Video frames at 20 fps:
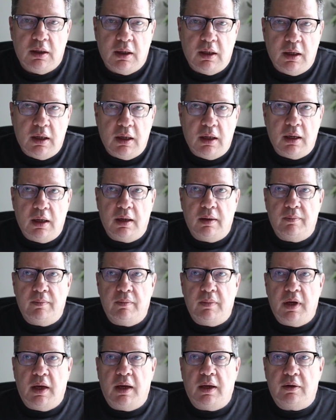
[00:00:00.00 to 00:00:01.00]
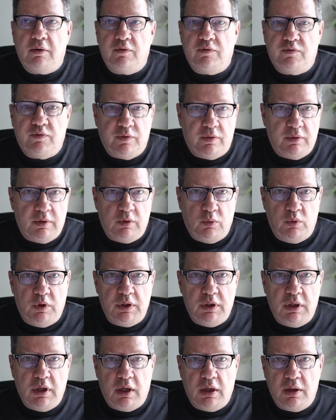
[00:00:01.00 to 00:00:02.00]
out of the
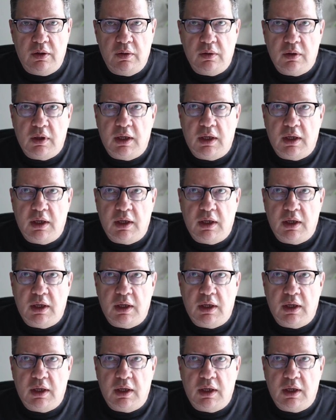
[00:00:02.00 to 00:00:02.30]
window,